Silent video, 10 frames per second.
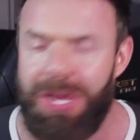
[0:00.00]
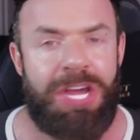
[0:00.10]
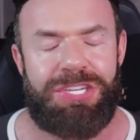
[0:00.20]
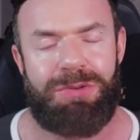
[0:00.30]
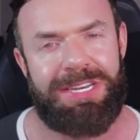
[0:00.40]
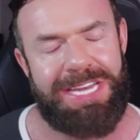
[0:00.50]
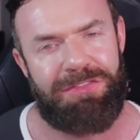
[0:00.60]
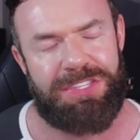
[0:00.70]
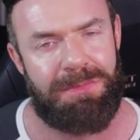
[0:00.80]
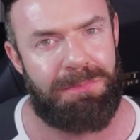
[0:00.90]
Do you want to have
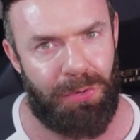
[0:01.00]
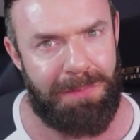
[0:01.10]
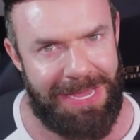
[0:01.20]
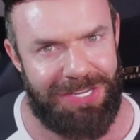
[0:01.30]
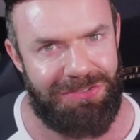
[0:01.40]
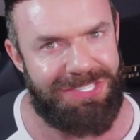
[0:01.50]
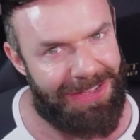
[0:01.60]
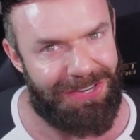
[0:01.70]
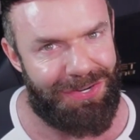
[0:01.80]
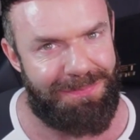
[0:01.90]
some more menus on
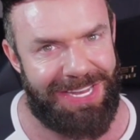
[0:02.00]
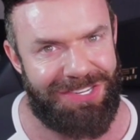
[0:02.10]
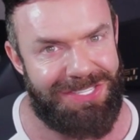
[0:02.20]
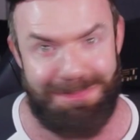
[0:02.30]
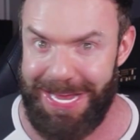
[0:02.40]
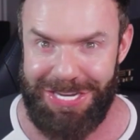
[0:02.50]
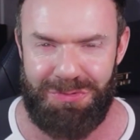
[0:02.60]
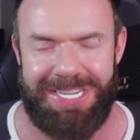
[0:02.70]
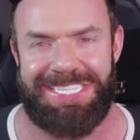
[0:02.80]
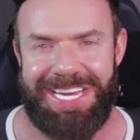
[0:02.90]
your menus? Menu
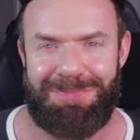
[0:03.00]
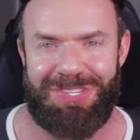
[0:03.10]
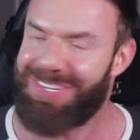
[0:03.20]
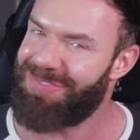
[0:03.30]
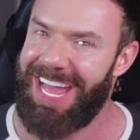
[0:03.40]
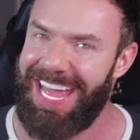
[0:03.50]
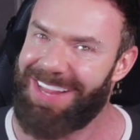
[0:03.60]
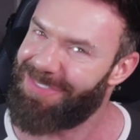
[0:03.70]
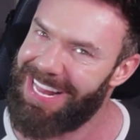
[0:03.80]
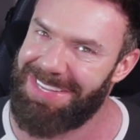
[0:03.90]
Inception? Well,
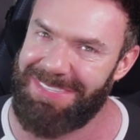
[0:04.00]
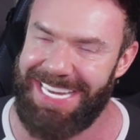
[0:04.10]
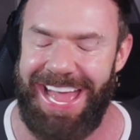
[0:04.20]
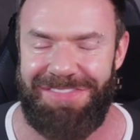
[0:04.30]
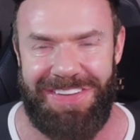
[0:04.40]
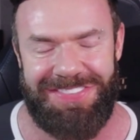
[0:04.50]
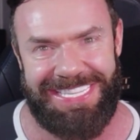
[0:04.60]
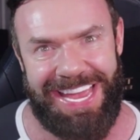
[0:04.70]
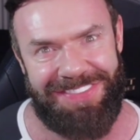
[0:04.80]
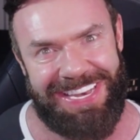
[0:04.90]
welcome to
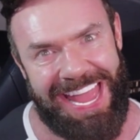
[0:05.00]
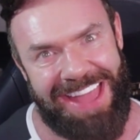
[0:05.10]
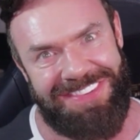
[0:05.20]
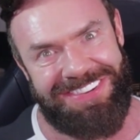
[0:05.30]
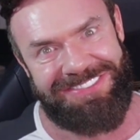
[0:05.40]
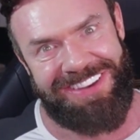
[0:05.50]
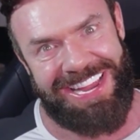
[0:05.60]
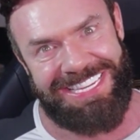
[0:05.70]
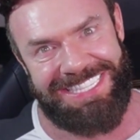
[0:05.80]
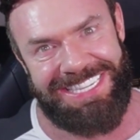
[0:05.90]
FF7 Ever
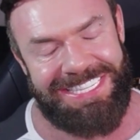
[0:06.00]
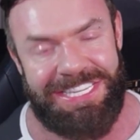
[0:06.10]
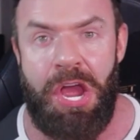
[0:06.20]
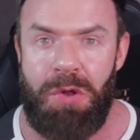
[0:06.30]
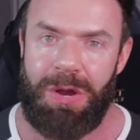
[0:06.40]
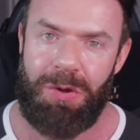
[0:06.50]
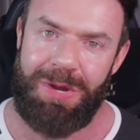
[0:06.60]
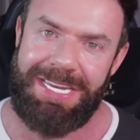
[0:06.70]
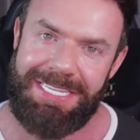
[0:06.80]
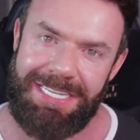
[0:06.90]
Crisis, where we
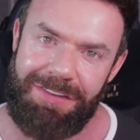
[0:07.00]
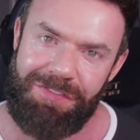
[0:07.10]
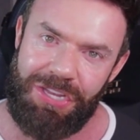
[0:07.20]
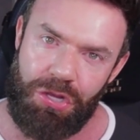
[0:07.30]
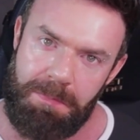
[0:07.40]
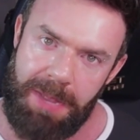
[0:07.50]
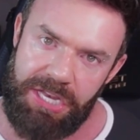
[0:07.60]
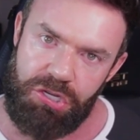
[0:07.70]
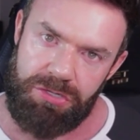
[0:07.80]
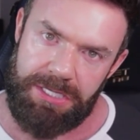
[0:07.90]
deliver you
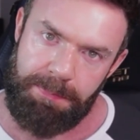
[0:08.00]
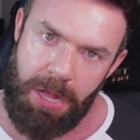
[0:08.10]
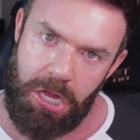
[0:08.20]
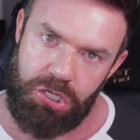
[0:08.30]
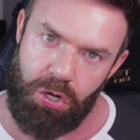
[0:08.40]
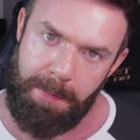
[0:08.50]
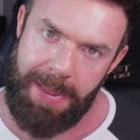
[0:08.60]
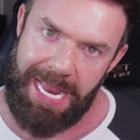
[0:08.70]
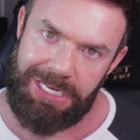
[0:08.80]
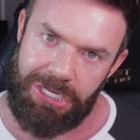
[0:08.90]
menus upon your
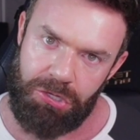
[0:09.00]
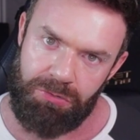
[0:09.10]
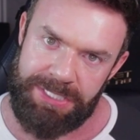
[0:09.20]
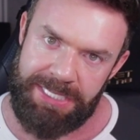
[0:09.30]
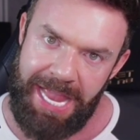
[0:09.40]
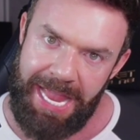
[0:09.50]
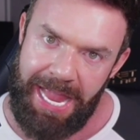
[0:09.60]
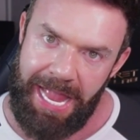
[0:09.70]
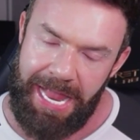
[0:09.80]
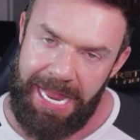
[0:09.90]
menus.
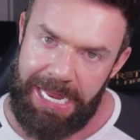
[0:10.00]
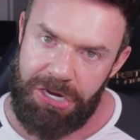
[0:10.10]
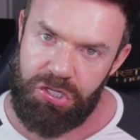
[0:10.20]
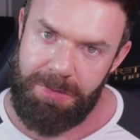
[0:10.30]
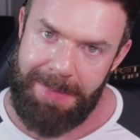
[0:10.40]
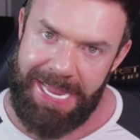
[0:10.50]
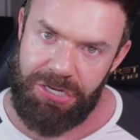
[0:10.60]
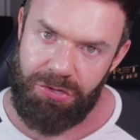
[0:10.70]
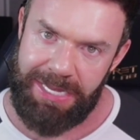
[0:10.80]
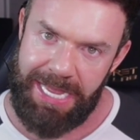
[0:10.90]
Here's your
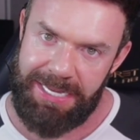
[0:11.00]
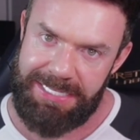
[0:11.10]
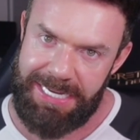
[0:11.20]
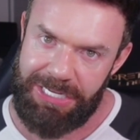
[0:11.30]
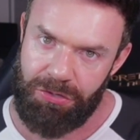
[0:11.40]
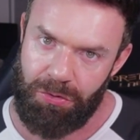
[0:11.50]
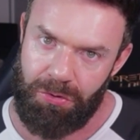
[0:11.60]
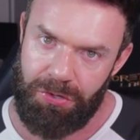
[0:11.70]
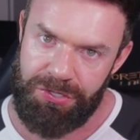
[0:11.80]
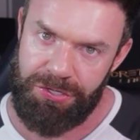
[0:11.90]
menu. Can I take your
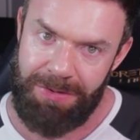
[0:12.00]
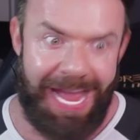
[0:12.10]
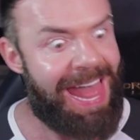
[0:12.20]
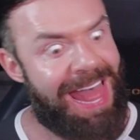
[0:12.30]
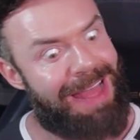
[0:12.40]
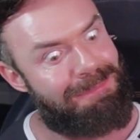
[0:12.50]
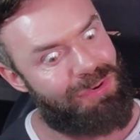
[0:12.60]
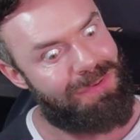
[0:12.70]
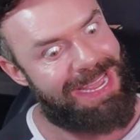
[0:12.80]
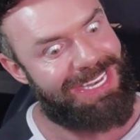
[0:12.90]
order? Ah, more
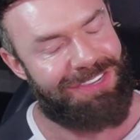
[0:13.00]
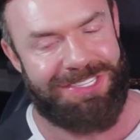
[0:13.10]
menus.